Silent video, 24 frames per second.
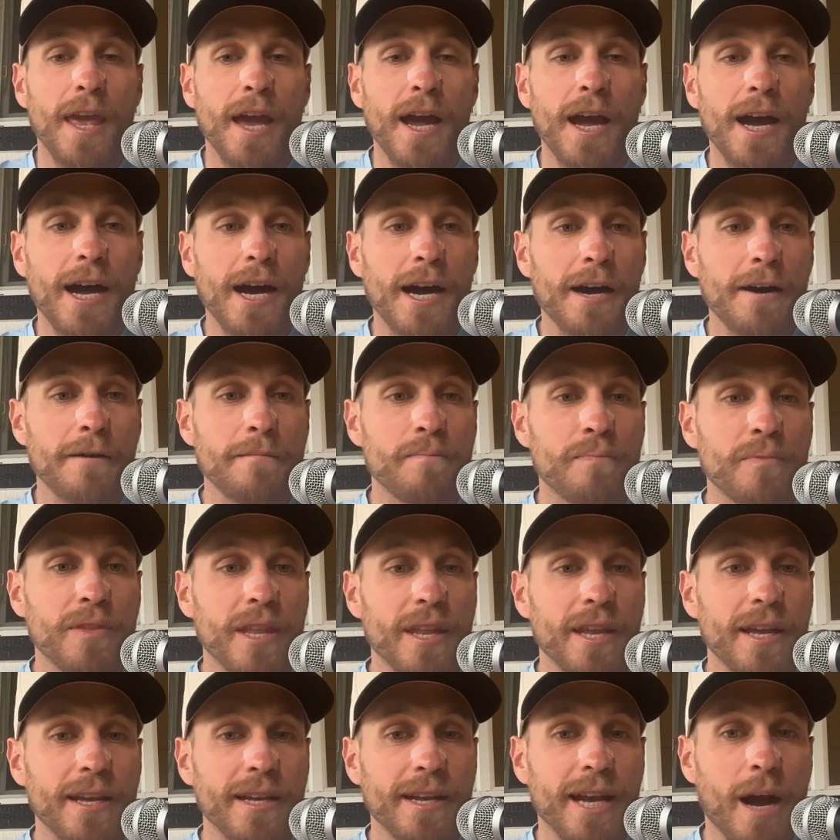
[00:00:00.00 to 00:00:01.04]

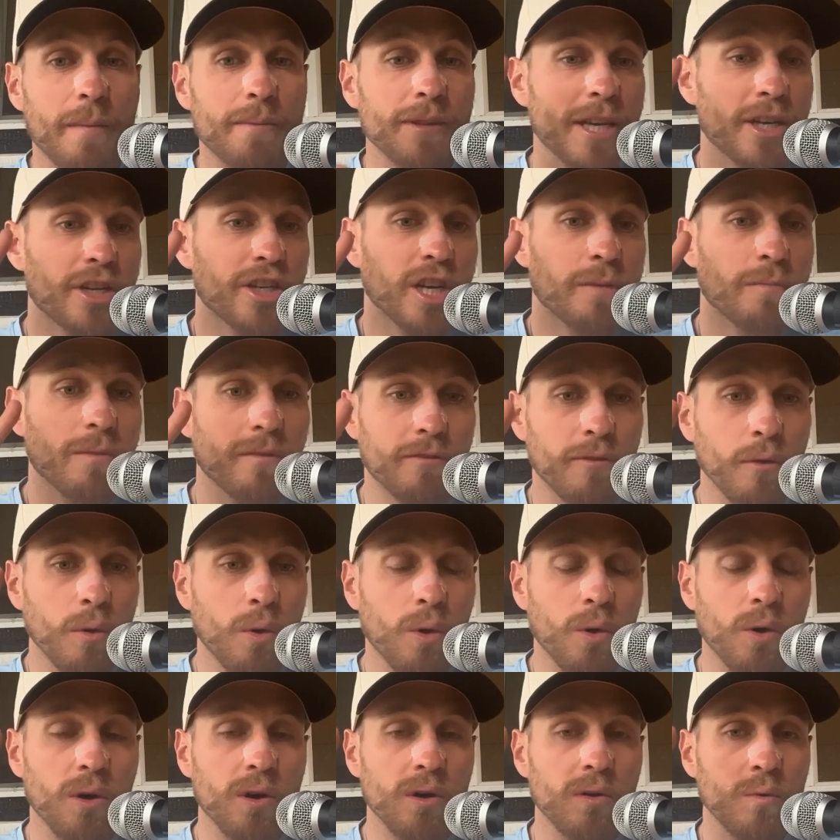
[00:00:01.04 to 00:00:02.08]
Competition number
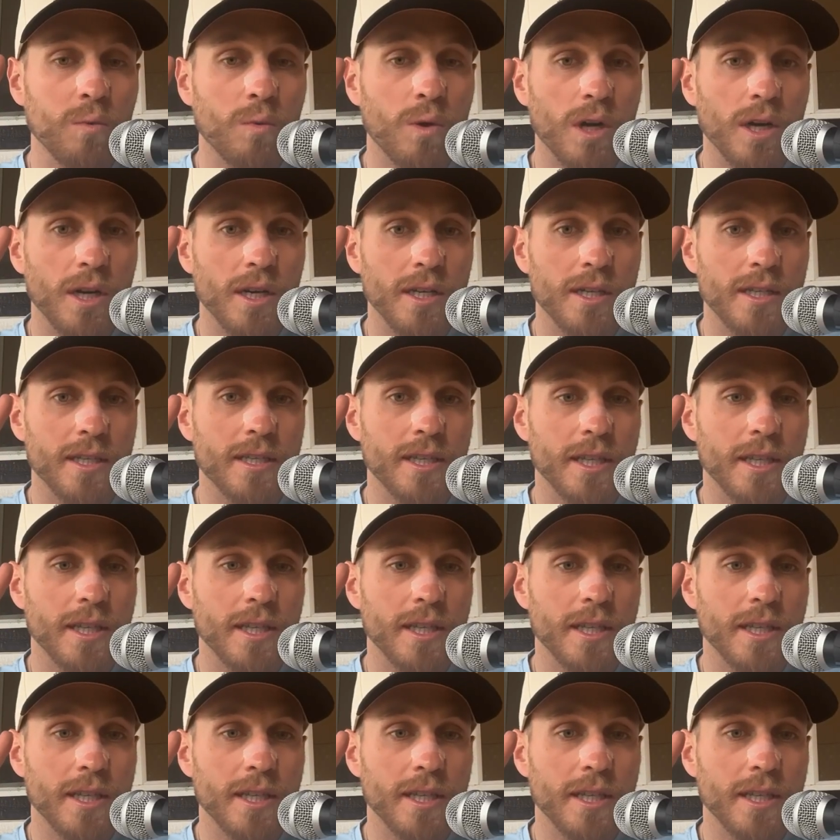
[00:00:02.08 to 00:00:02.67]
4 was